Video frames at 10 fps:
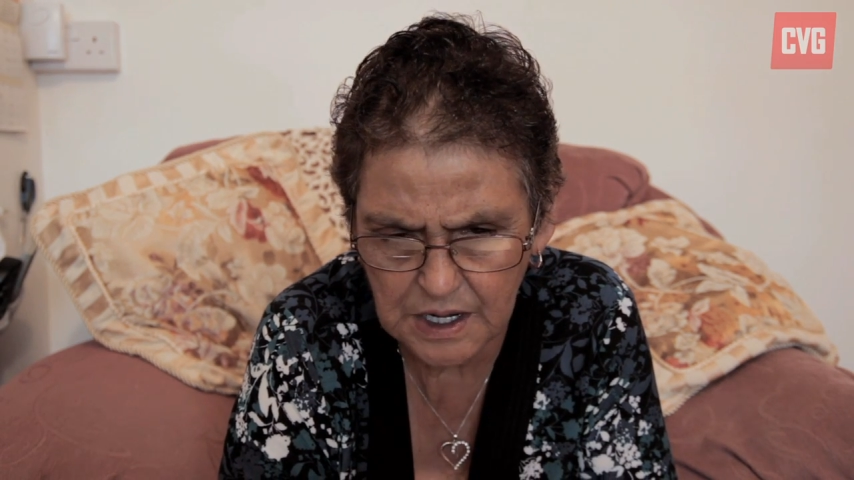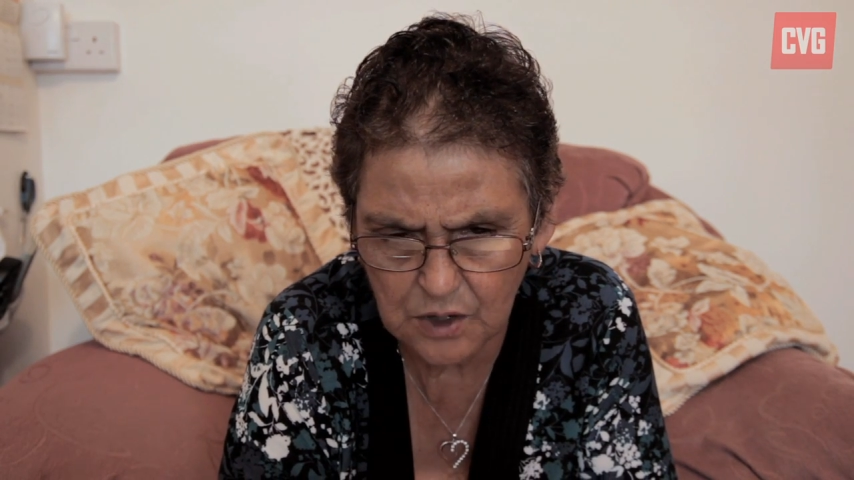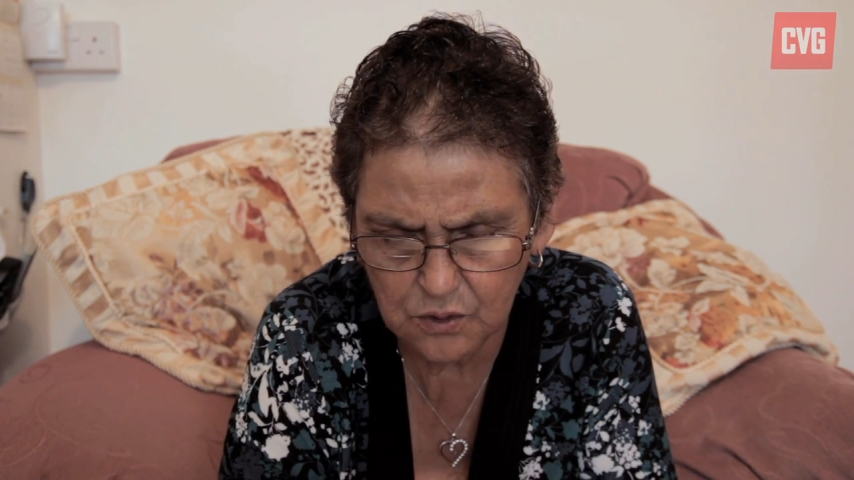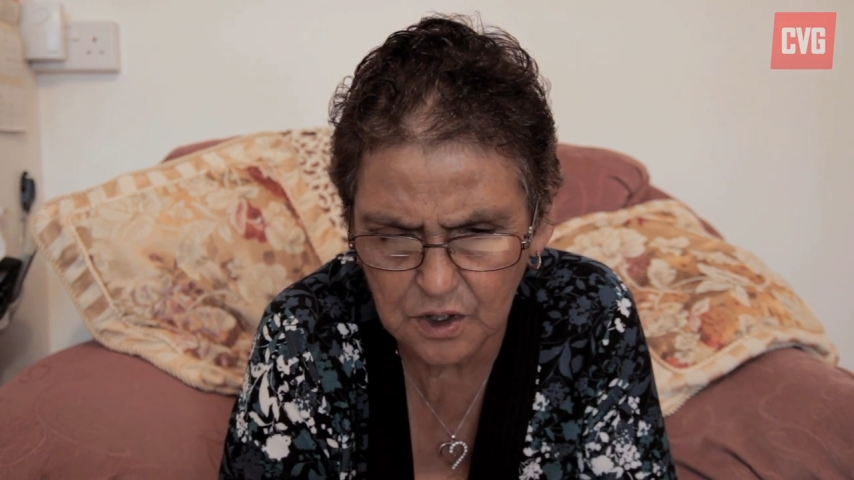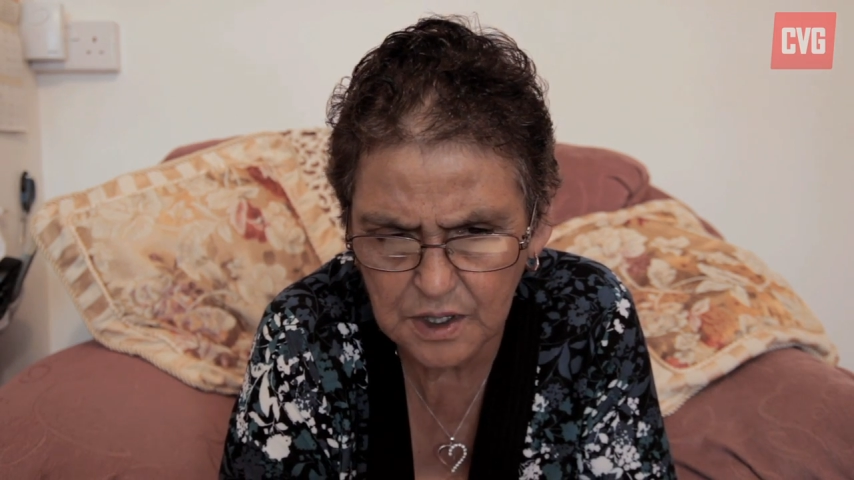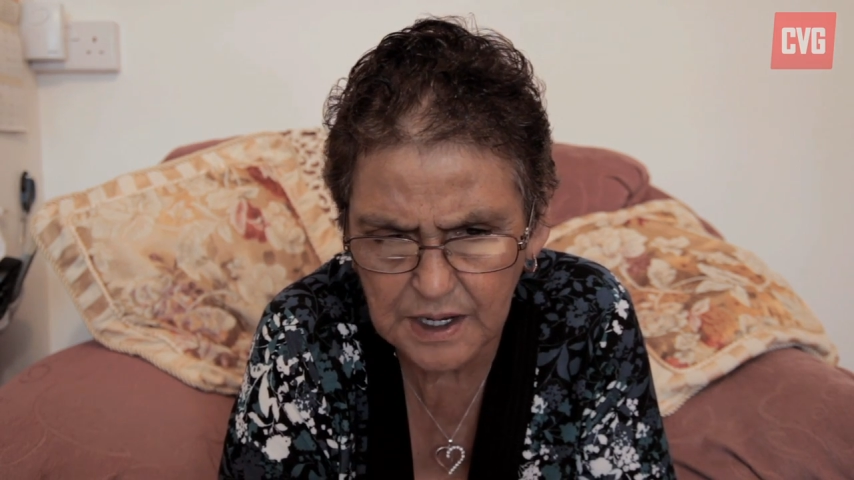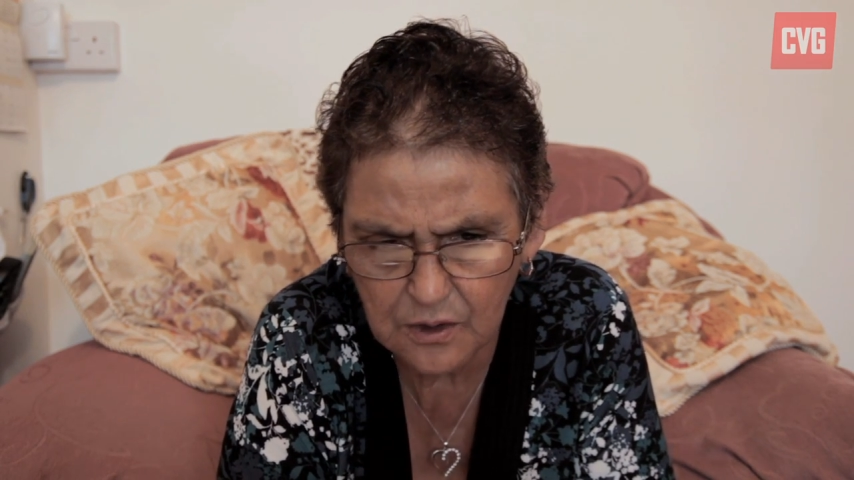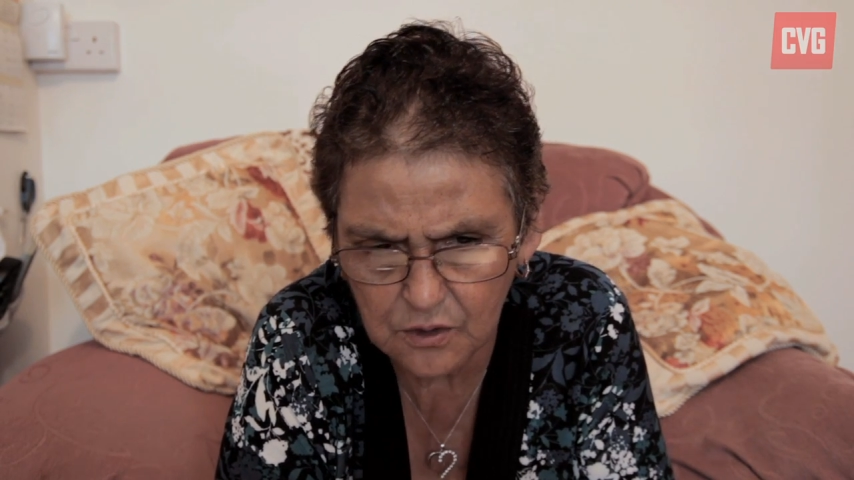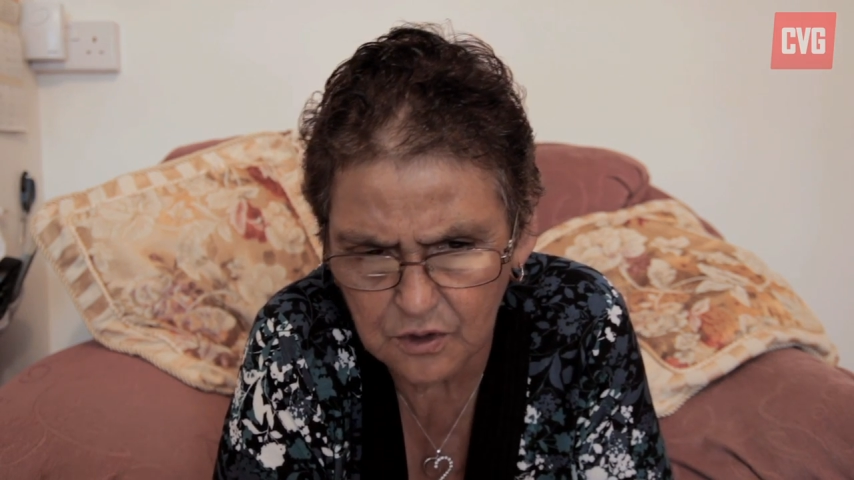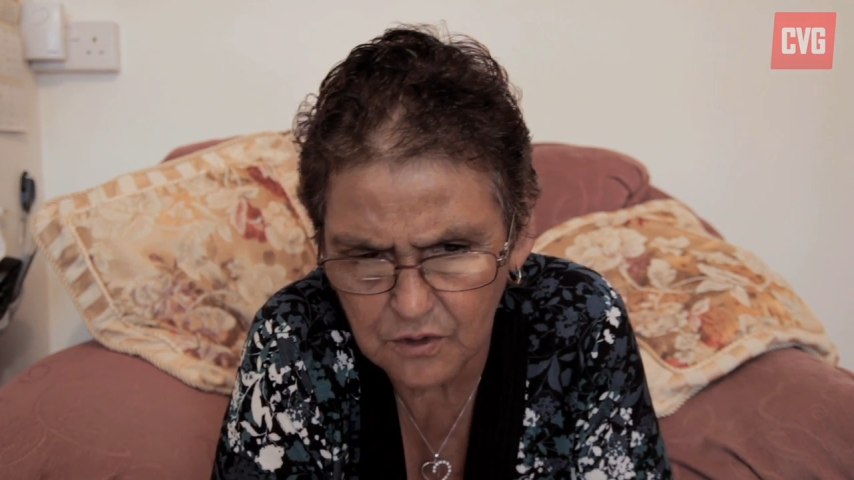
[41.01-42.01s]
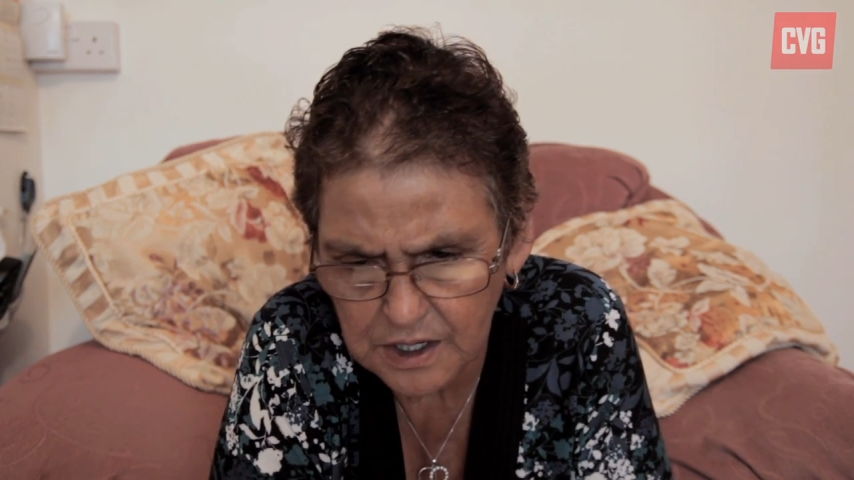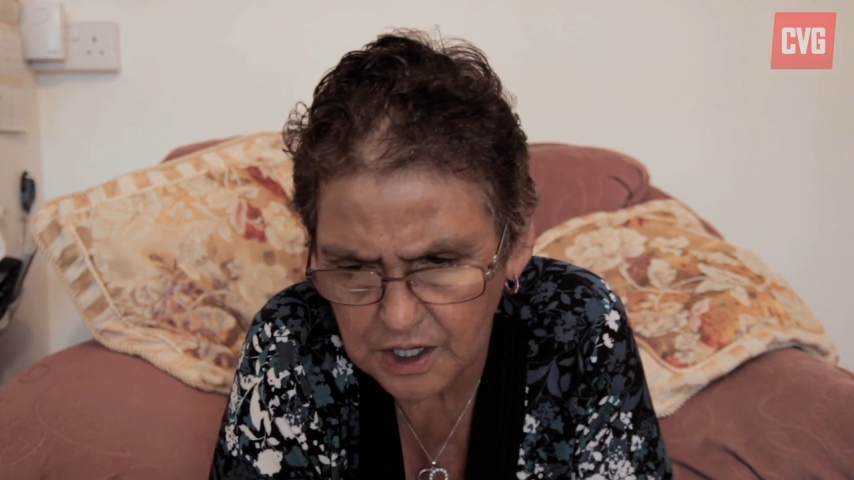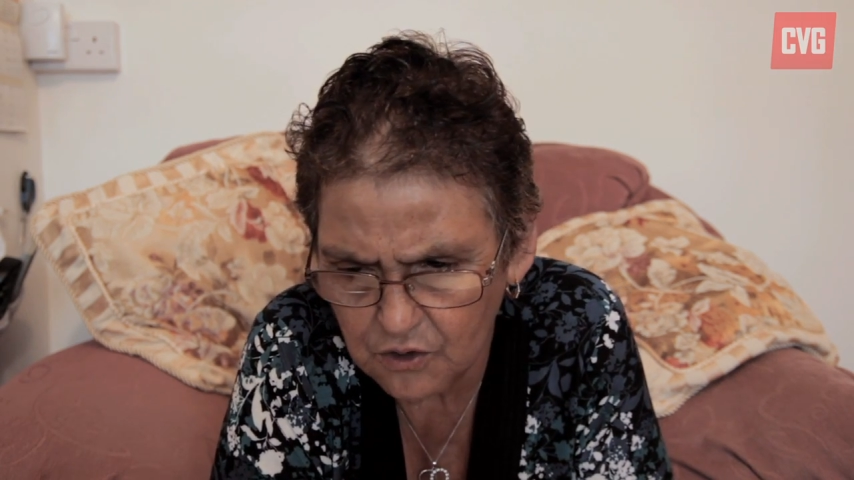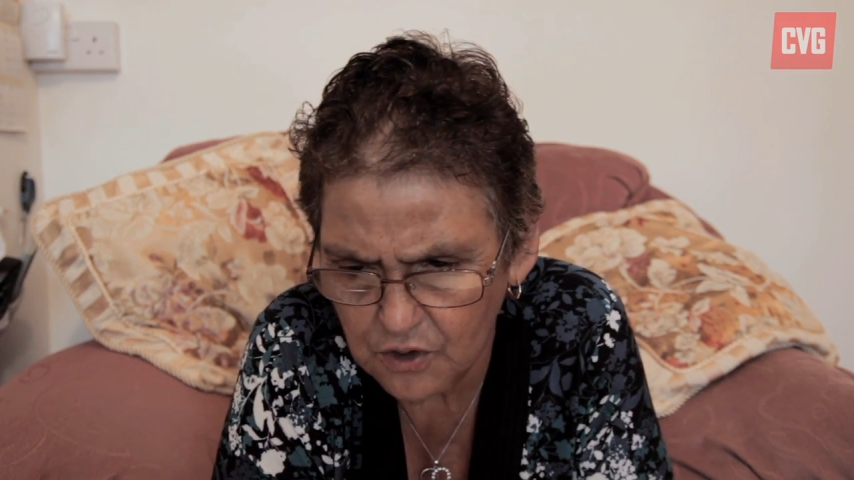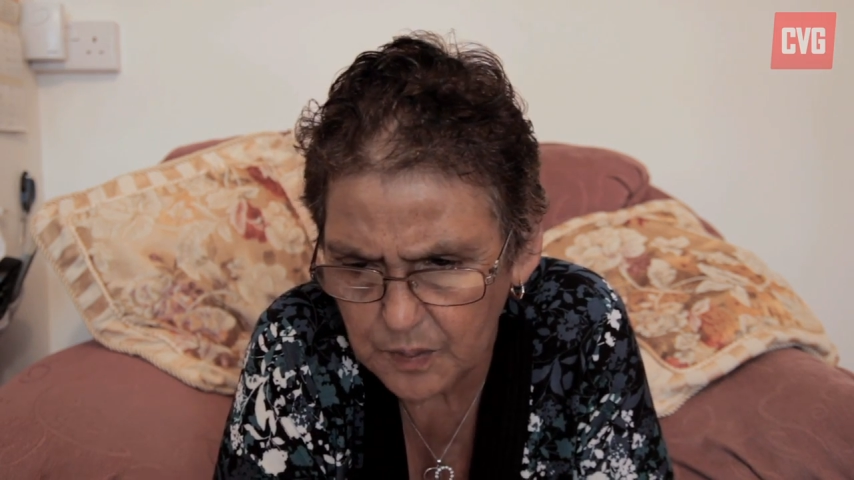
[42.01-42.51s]
He, he looked a right
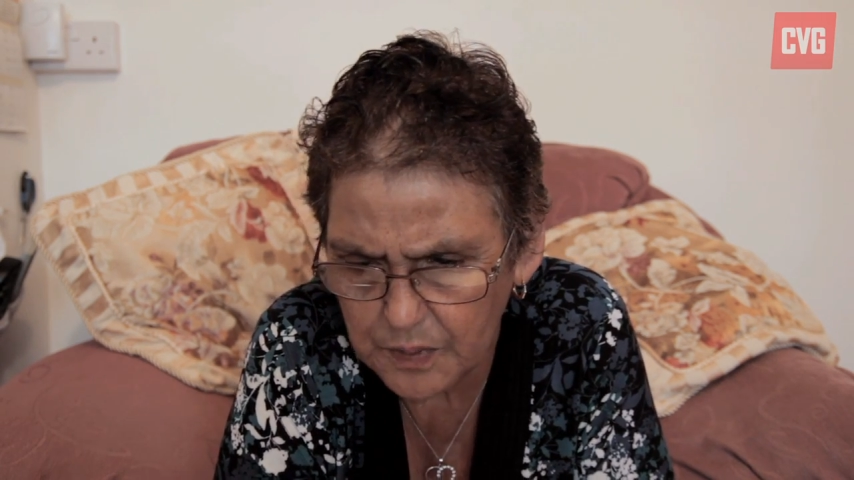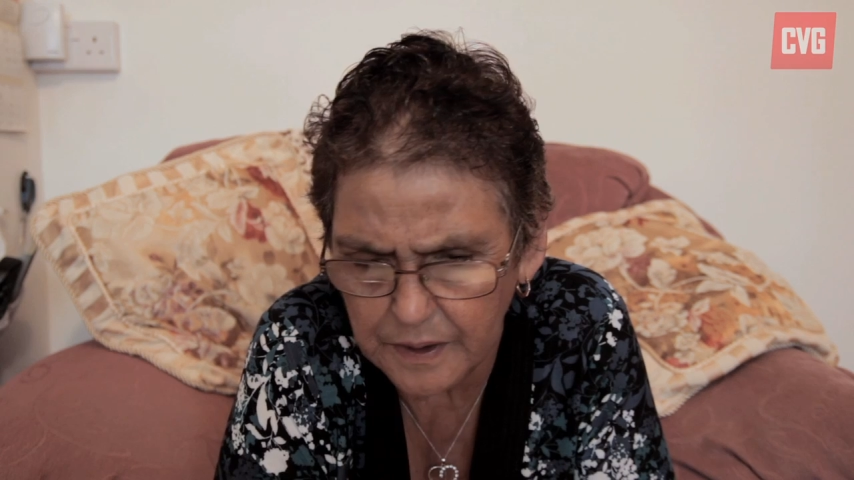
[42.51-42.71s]
creep.